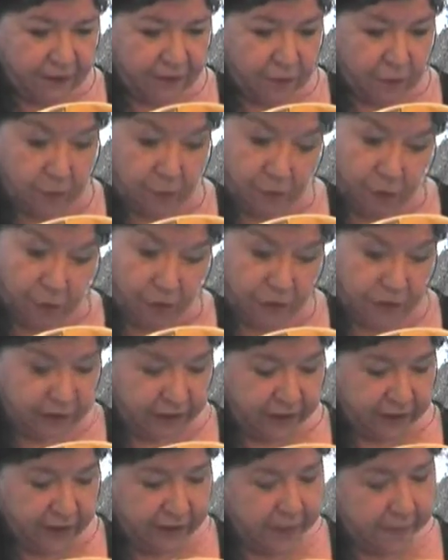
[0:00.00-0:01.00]
Oh, board,
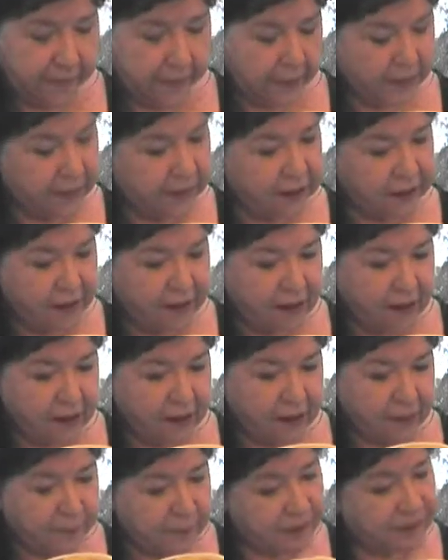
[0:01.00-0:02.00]
sorry.
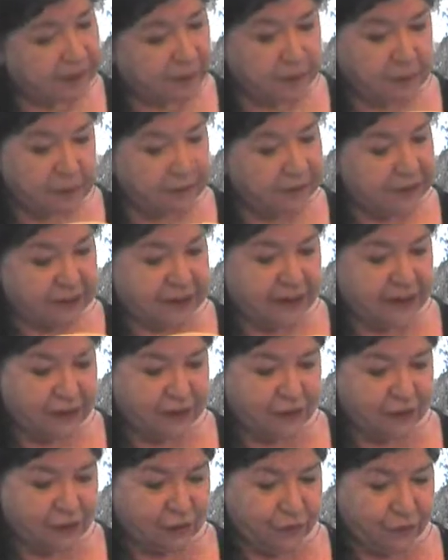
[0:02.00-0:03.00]
Past Mum and
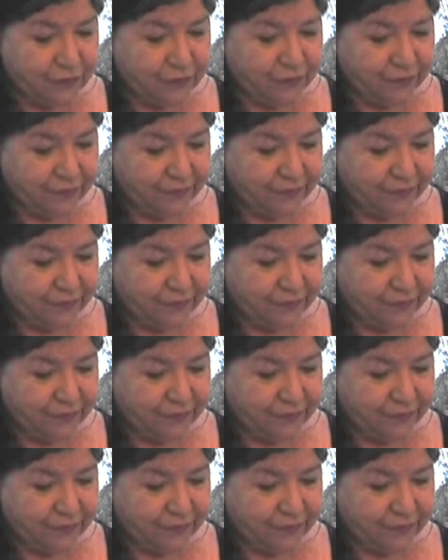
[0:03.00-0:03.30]
Dad's room.